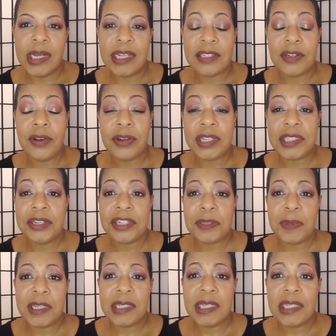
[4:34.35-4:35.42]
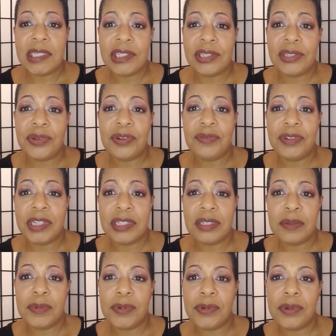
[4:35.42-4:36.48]
as long as their expectations are
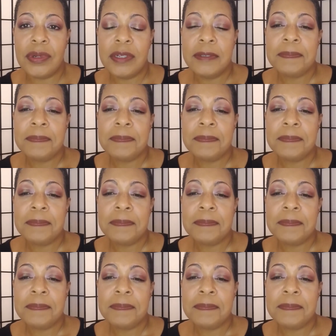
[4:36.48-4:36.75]
reasonable